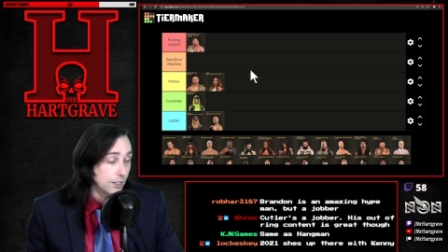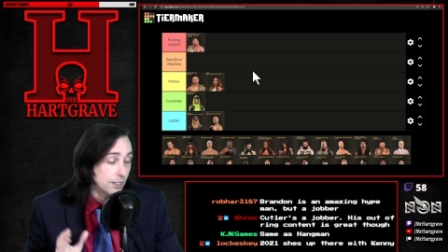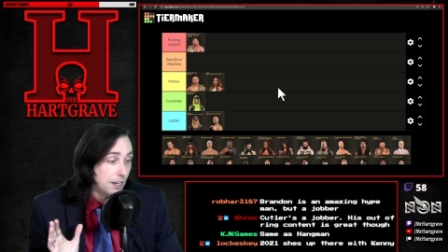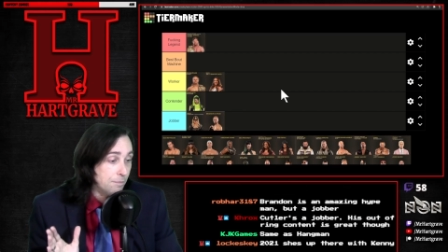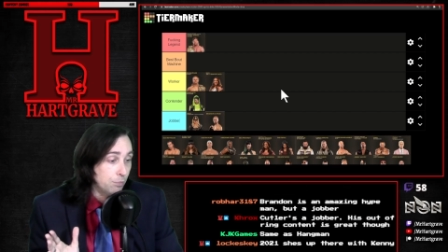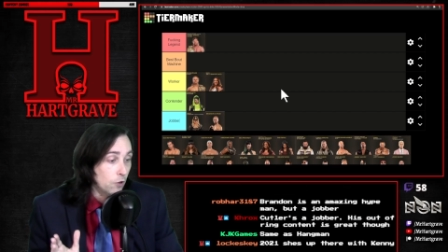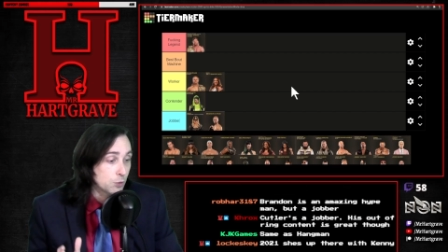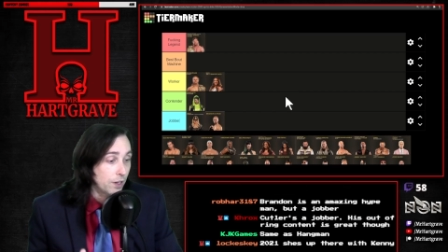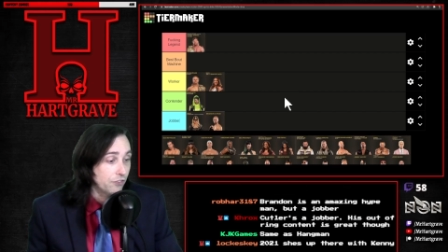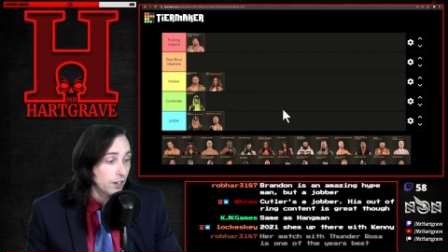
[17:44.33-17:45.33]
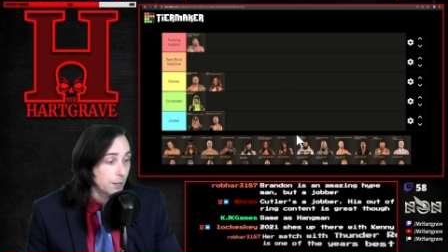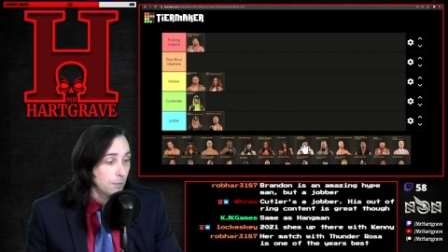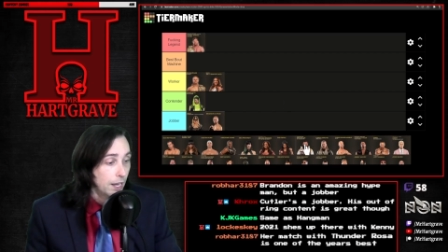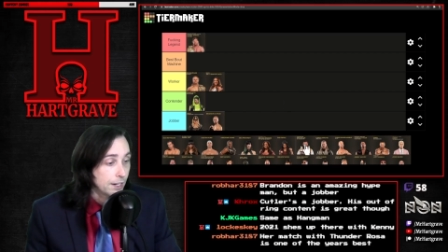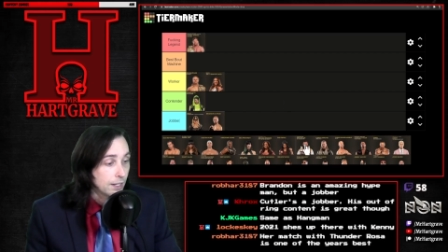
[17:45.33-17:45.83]
it blows my fucking
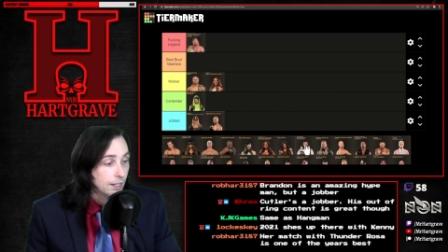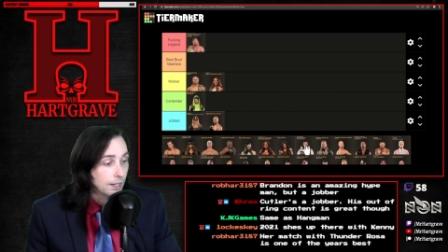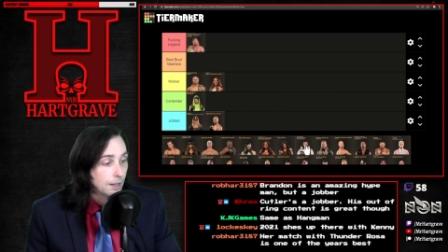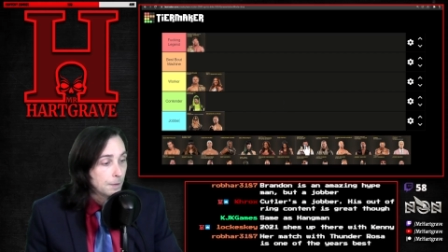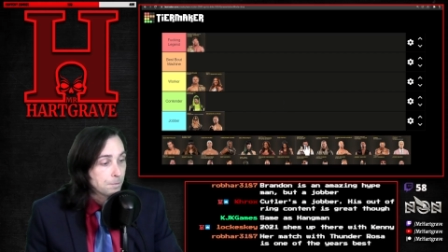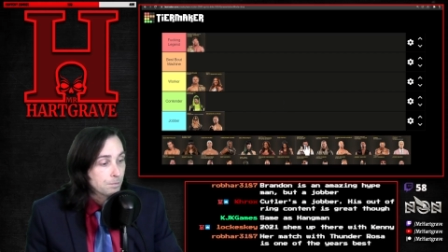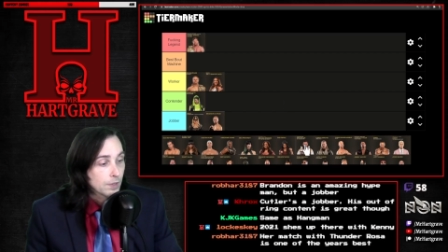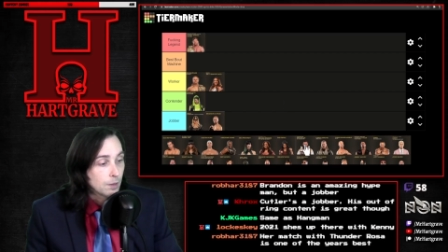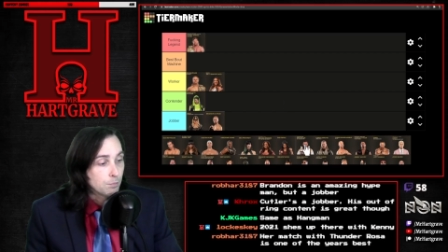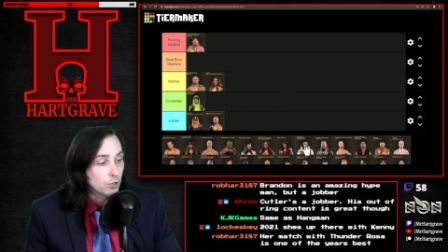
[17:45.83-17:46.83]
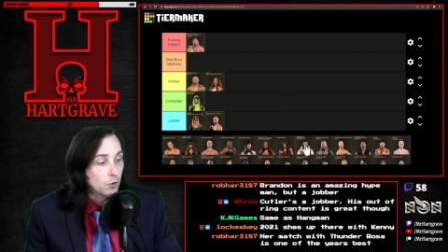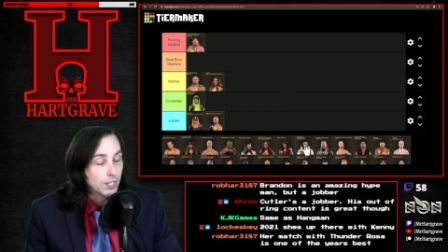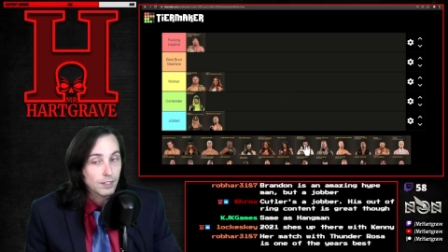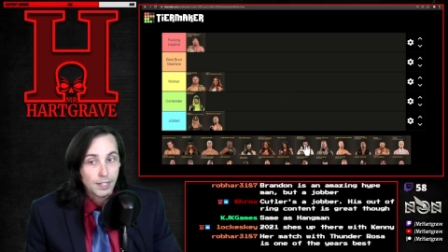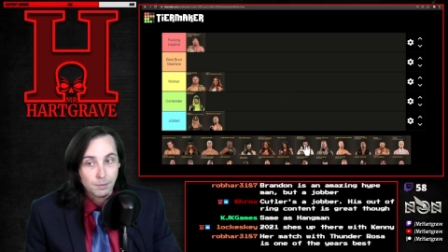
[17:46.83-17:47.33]
mind. Brodie
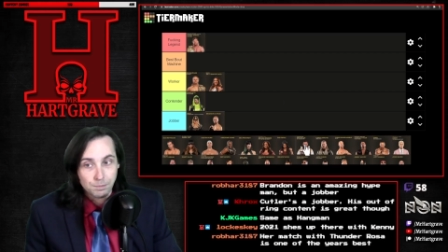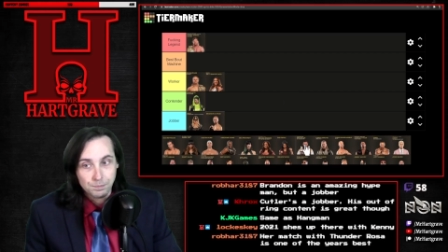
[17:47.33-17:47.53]
Lee.